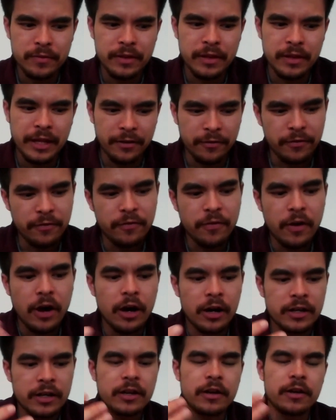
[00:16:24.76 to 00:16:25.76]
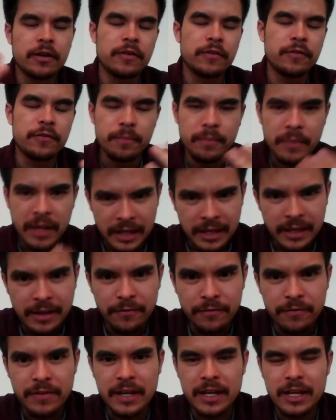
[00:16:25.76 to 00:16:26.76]
like fond of
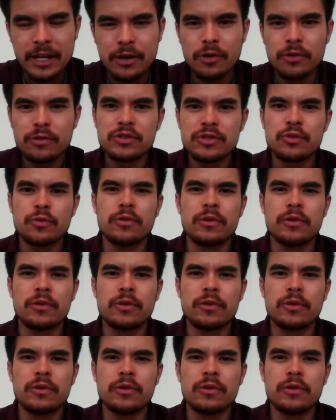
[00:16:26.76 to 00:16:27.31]
making videos,